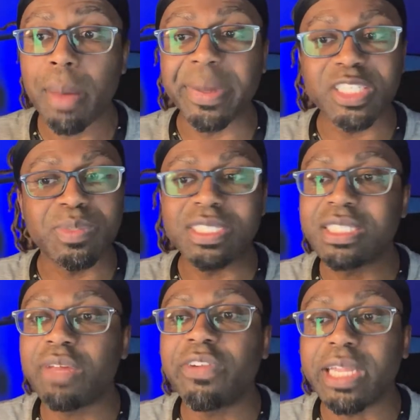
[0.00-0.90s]
but
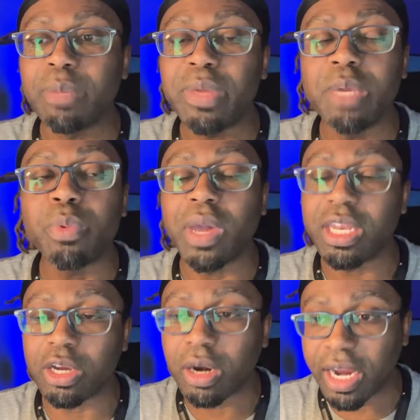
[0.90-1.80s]
specifically people
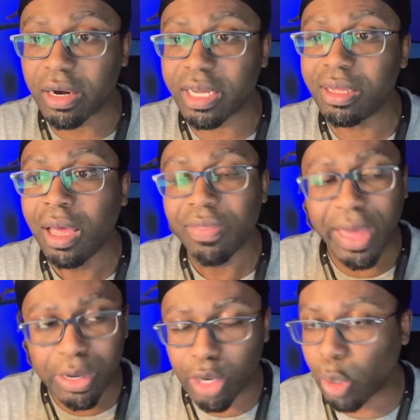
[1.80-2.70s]
in your area
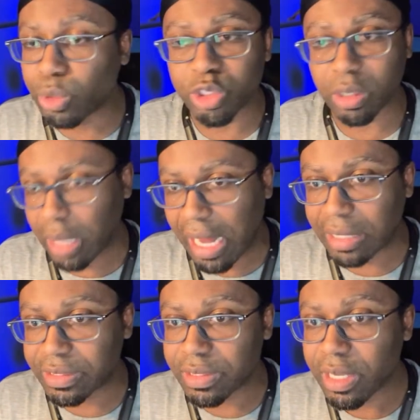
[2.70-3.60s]
that knows your
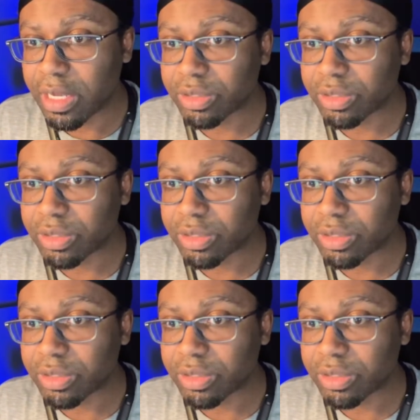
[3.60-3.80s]
laws.